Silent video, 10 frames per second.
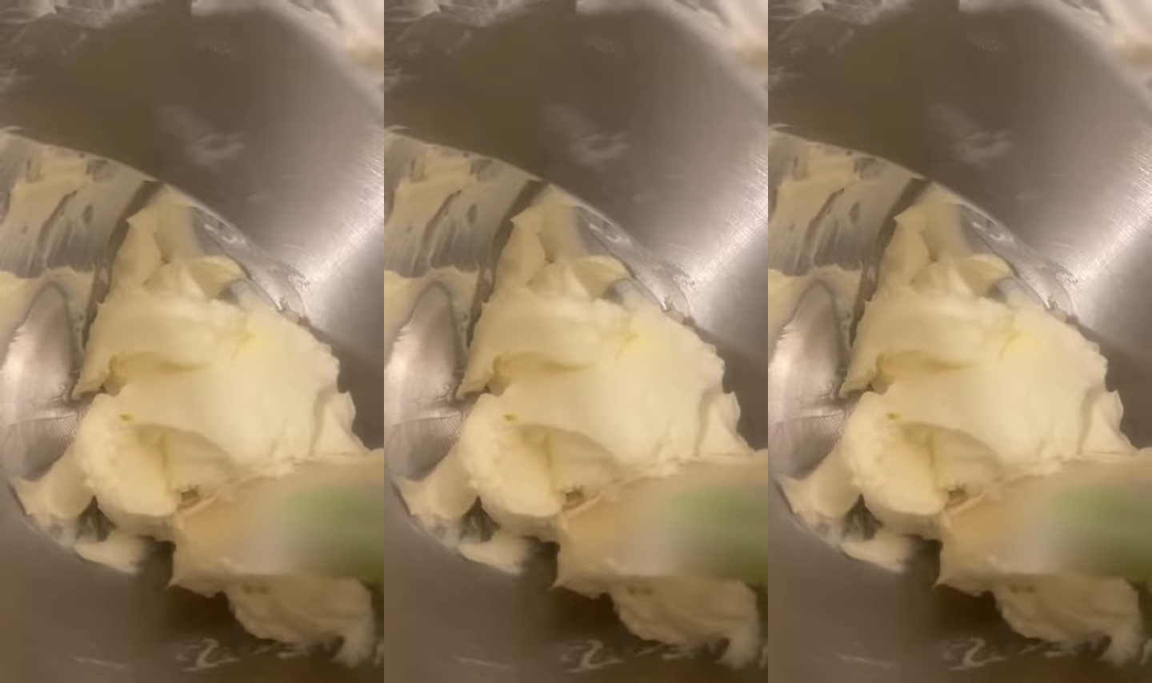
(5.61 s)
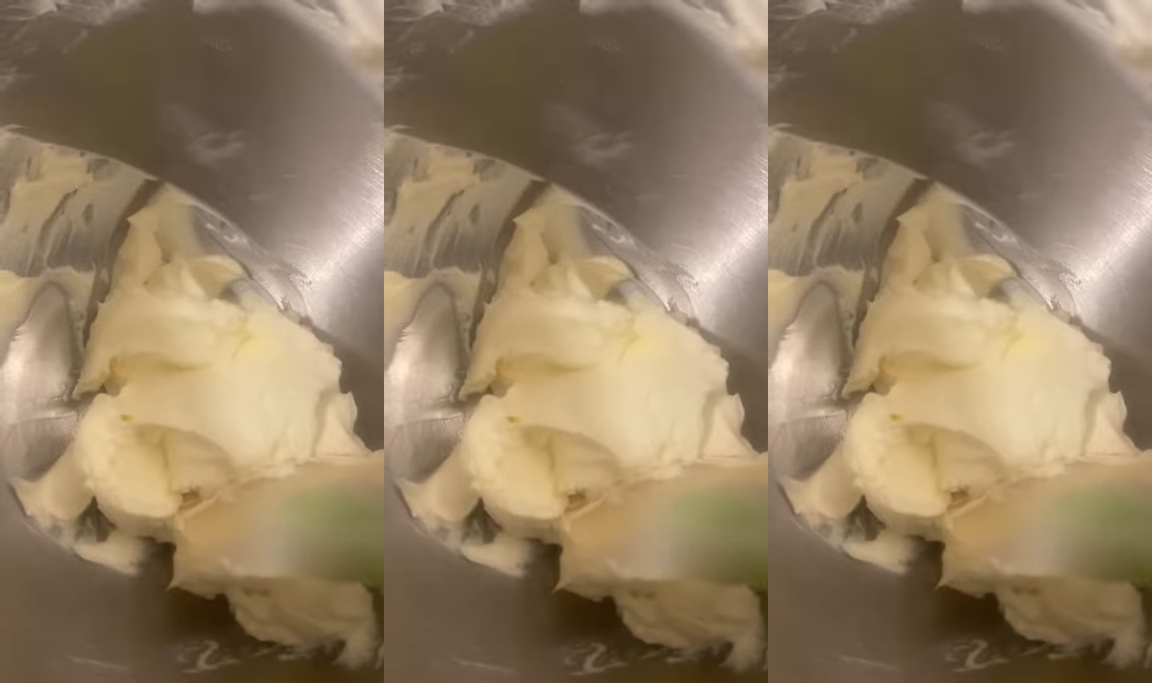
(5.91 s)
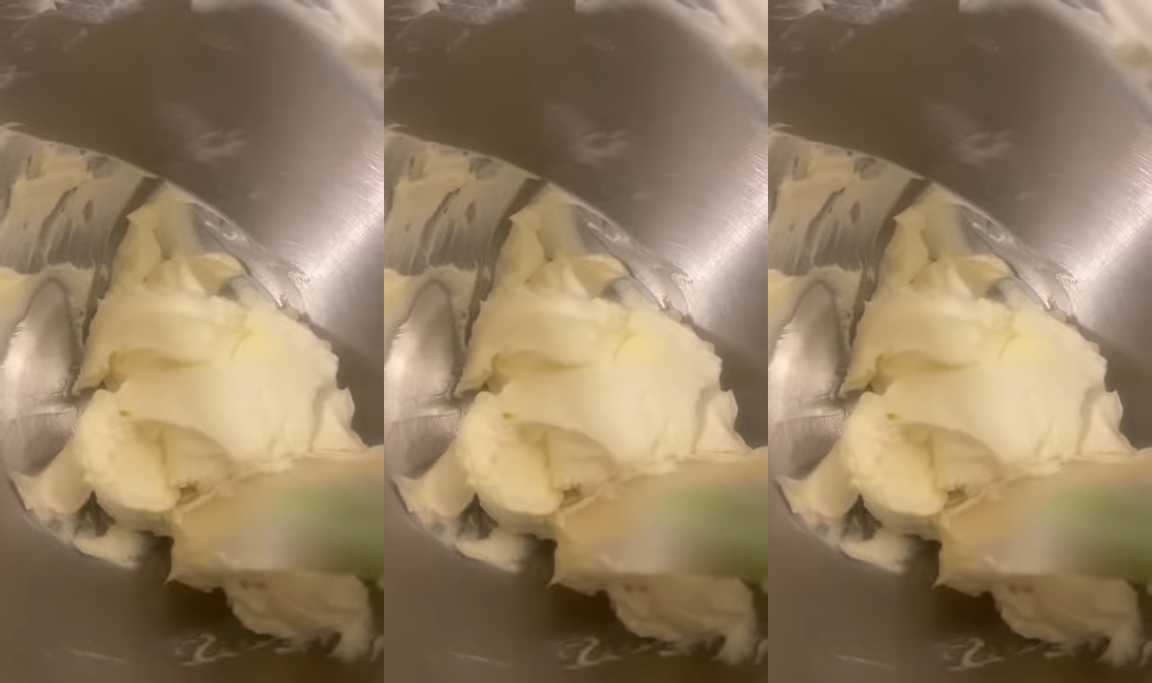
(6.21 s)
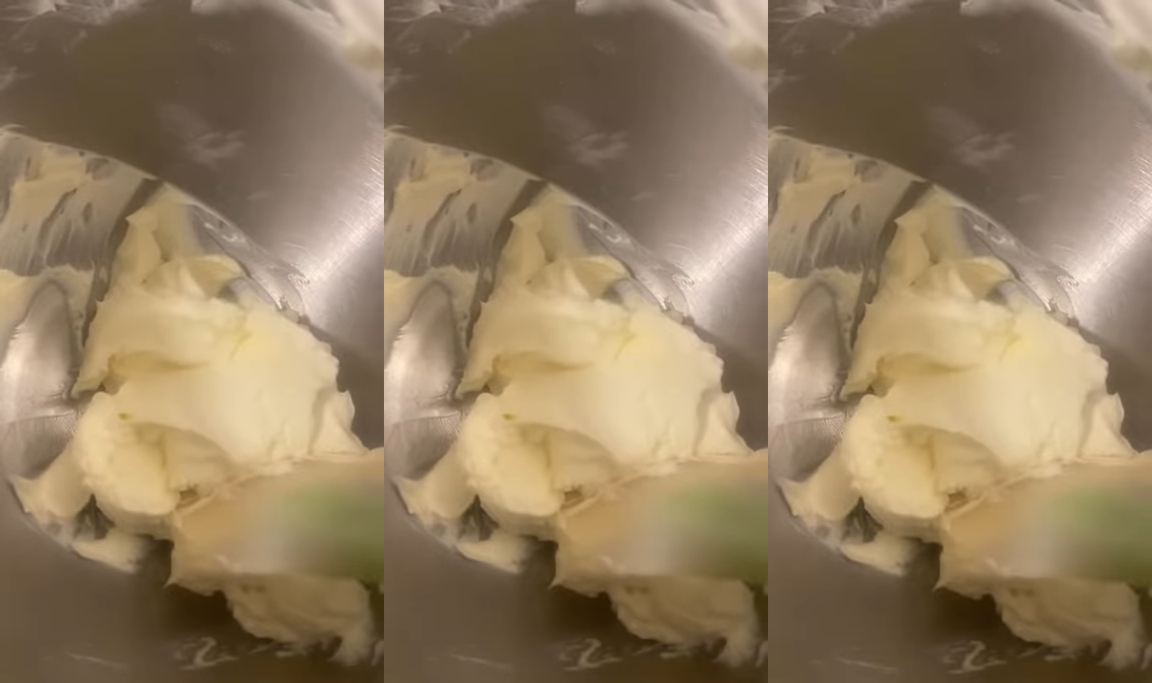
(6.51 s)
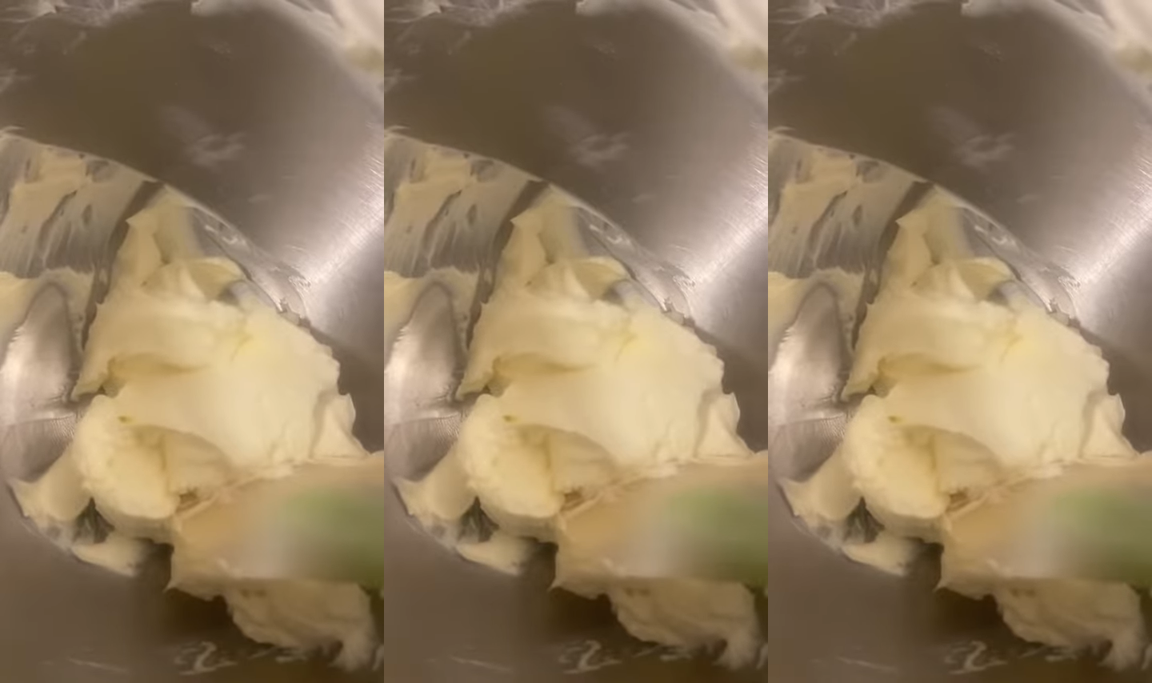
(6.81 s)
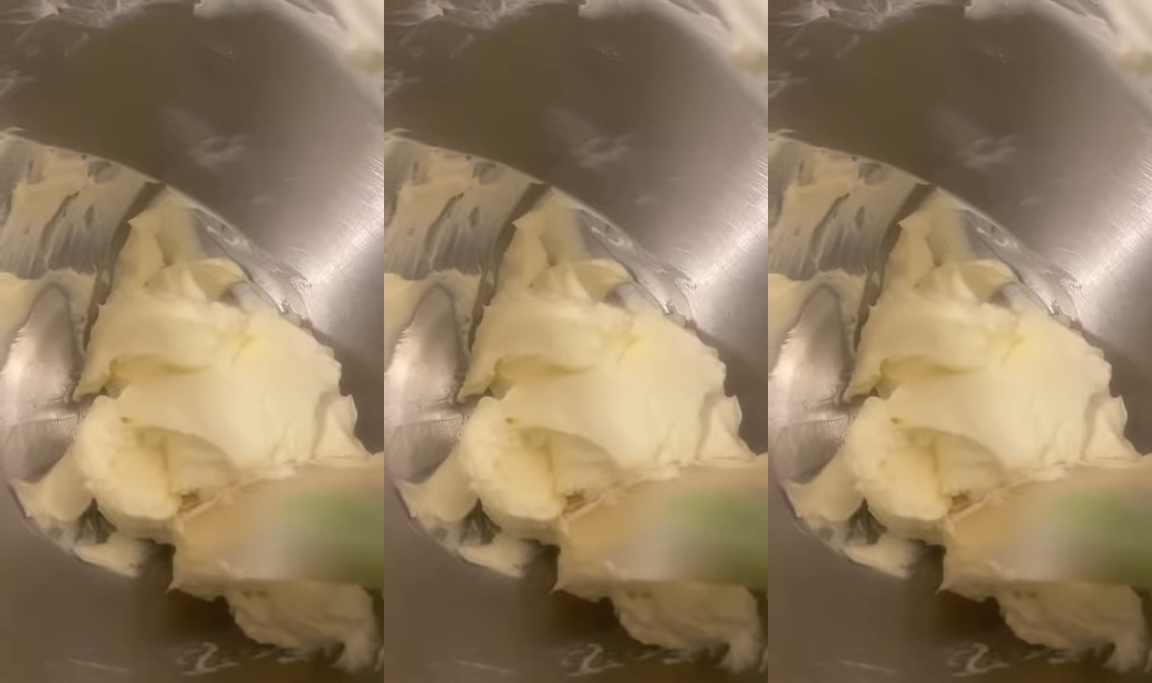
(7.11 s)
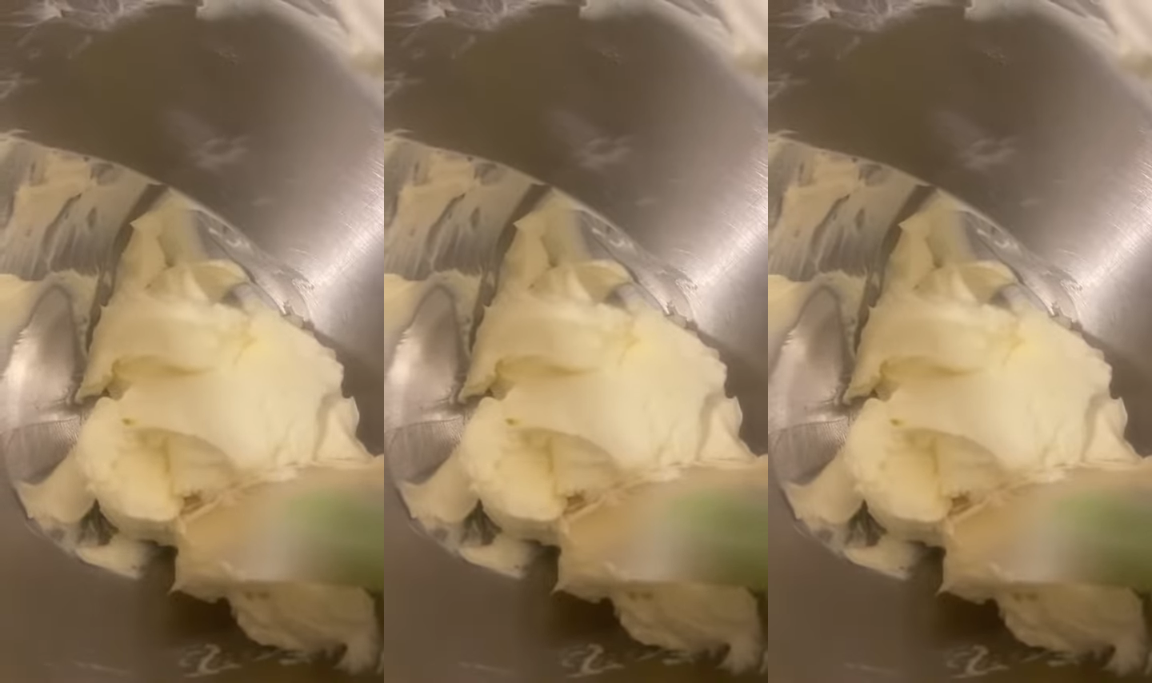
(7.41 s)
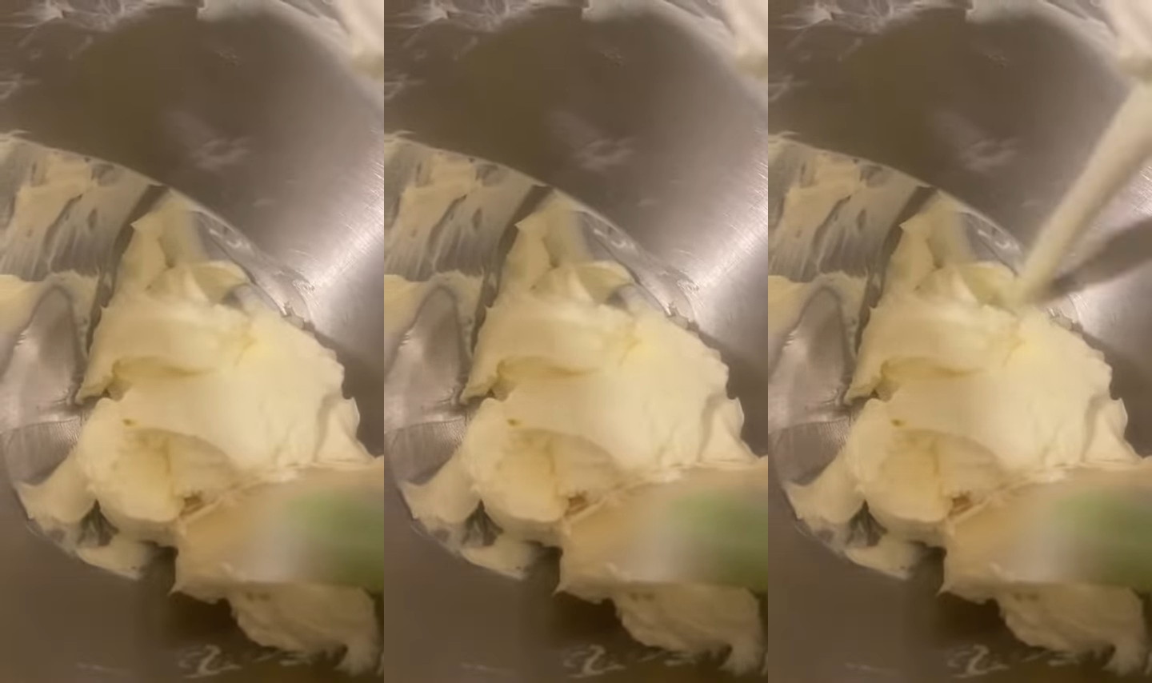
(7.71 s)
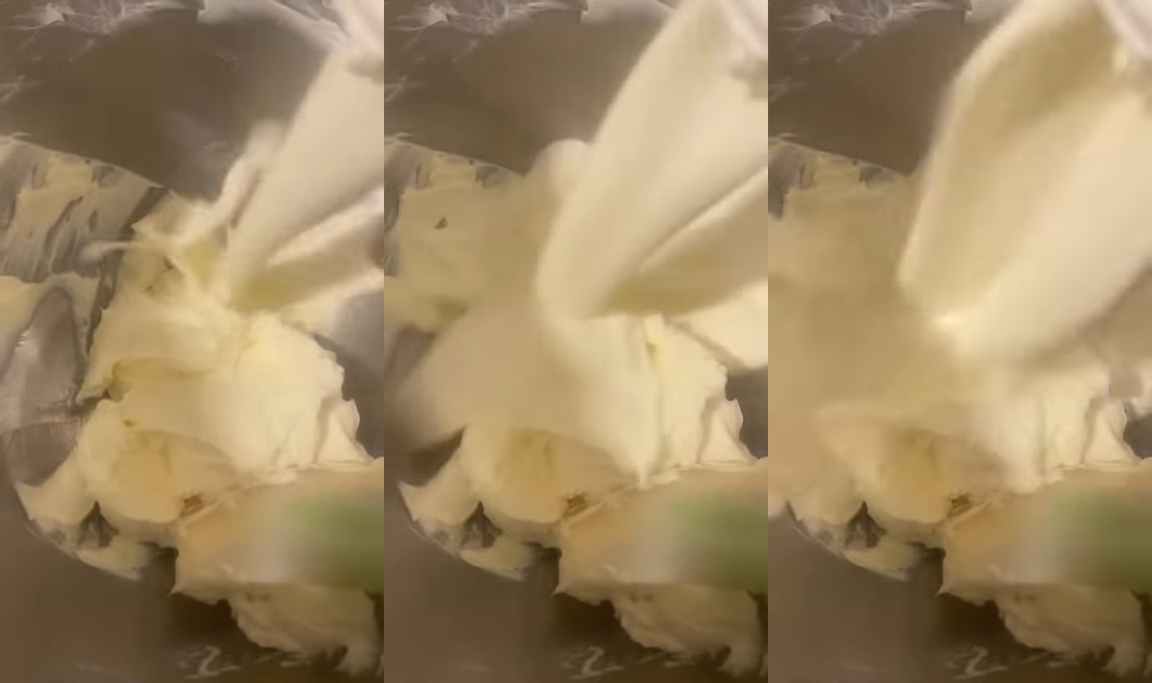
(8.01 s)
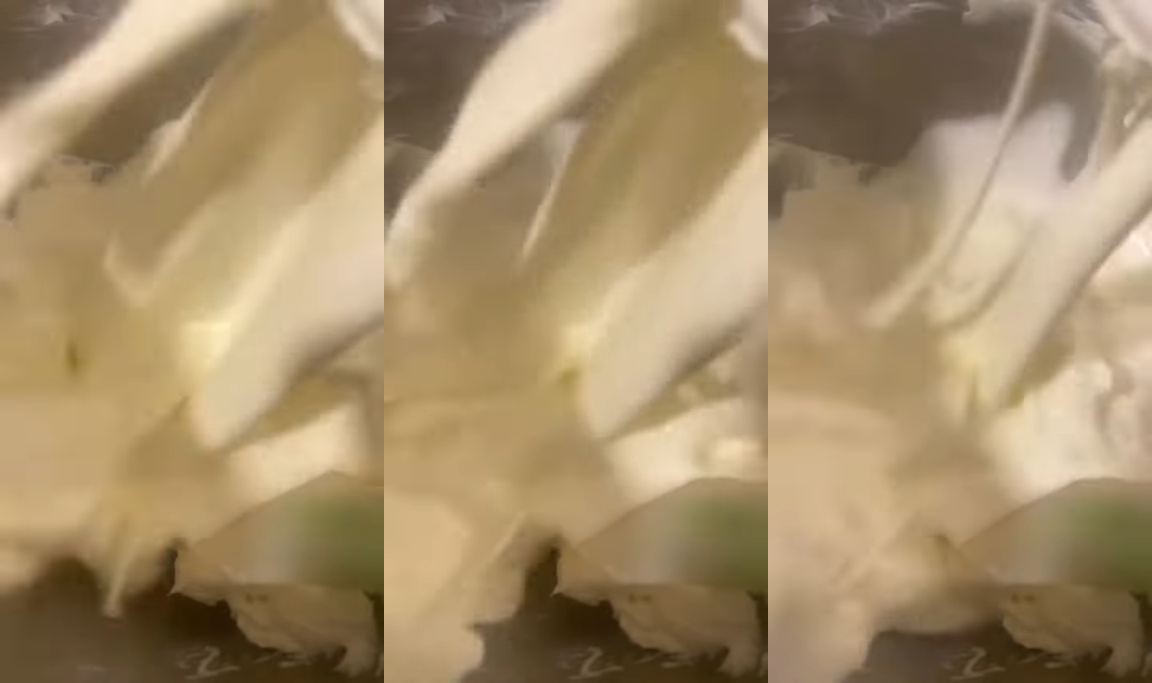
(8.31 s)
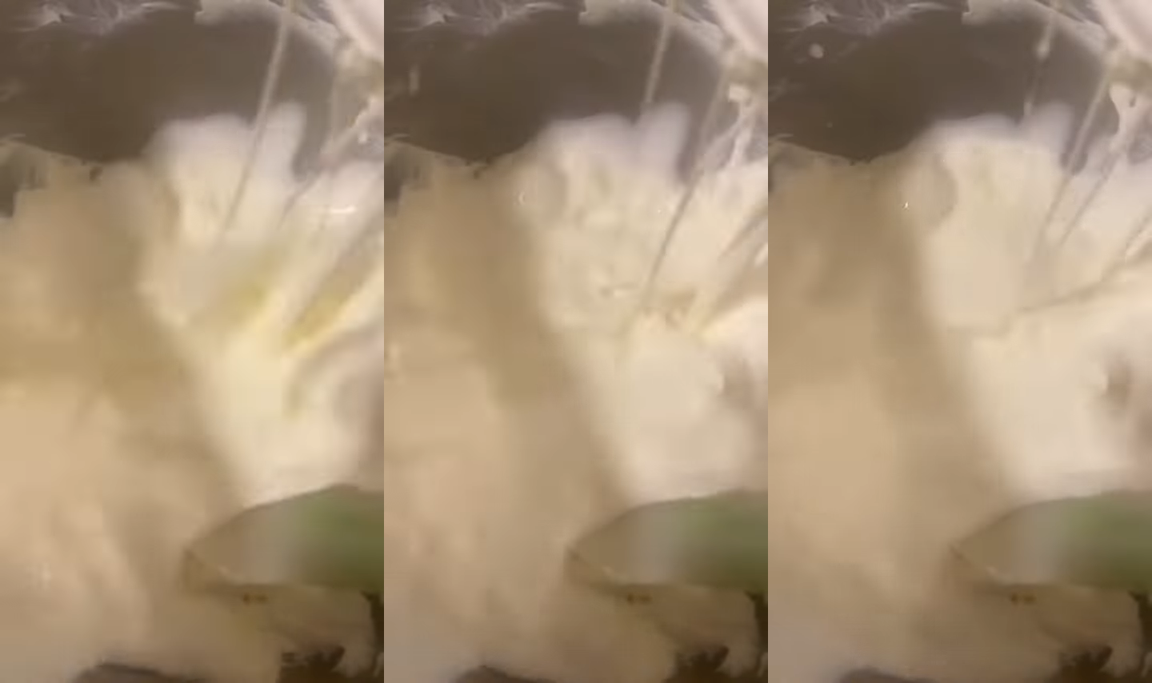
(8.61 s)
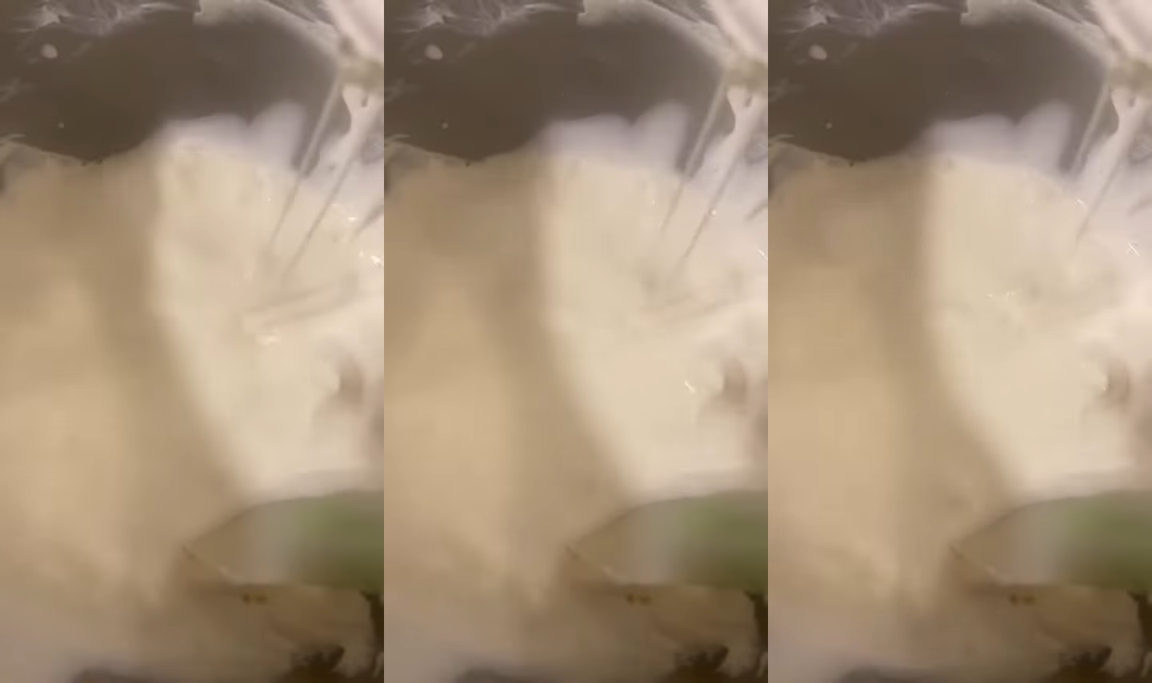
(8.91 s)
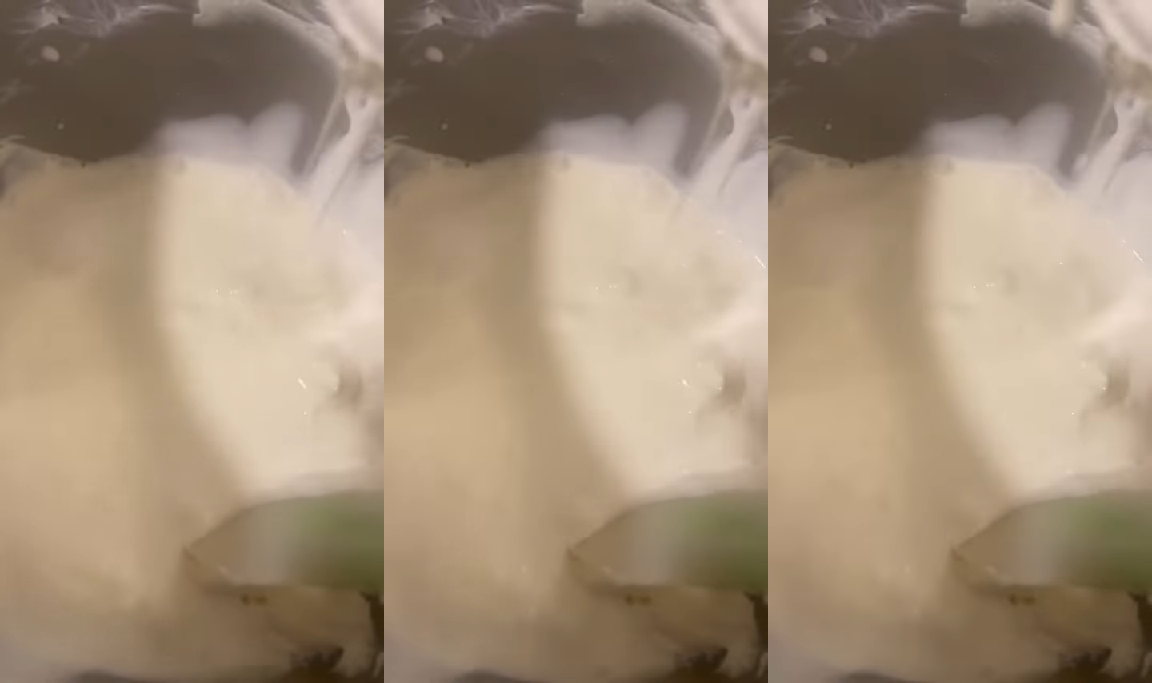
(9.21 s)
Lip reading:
No face is visible, so there are no lips to read.